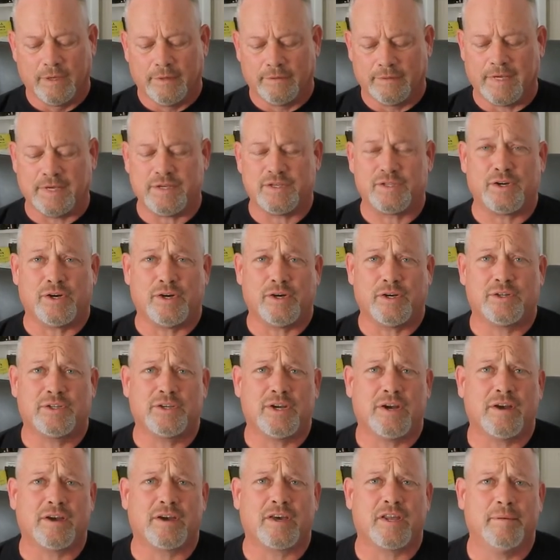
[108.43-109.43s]
They started
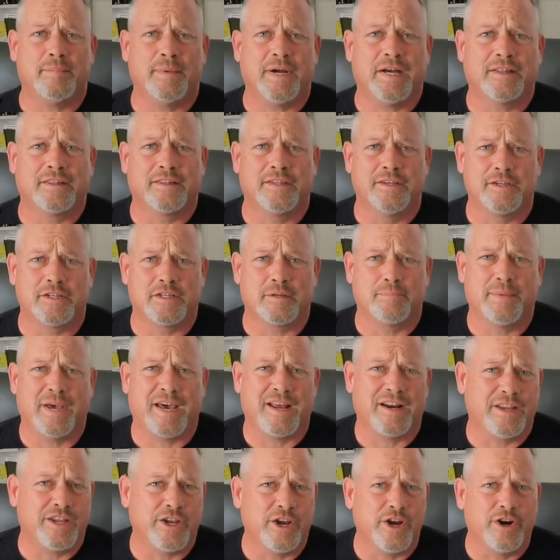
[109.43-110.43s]
talking about this
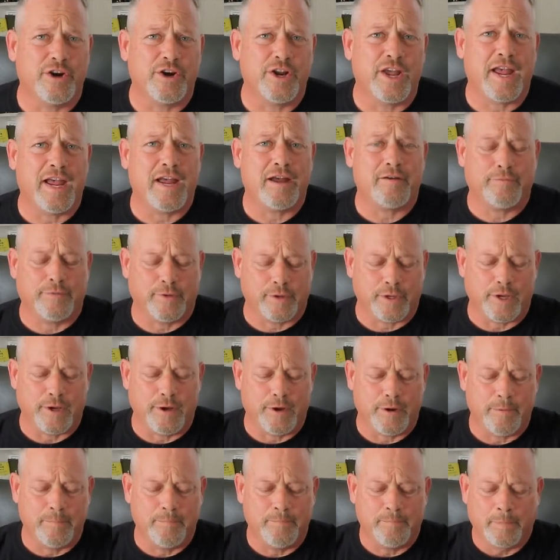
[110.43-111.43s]
about a year and a half
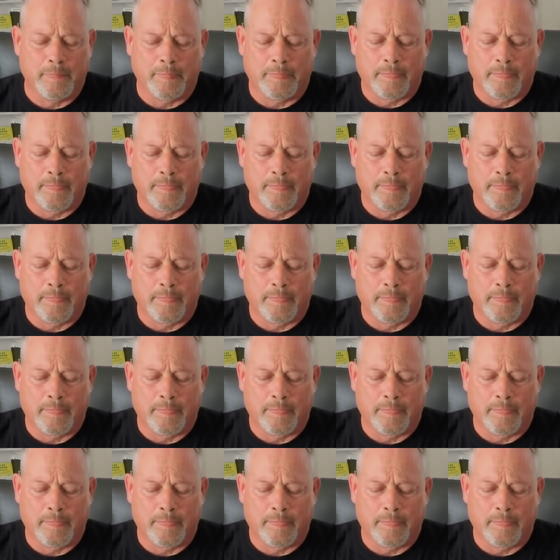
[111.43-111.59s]
ago,